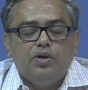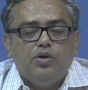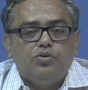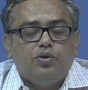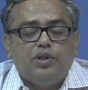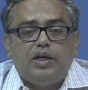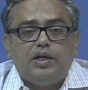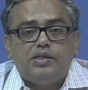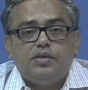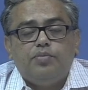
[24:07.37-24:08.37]
So that
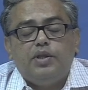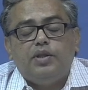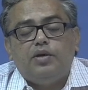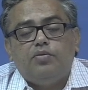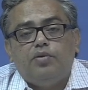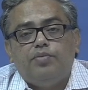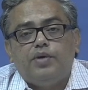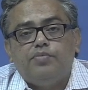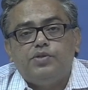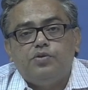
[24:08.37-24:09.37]
does not mean that you are
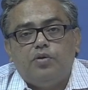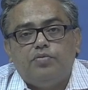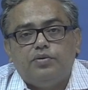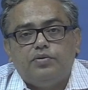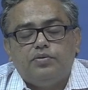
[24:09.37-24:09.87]
becoming insolvent.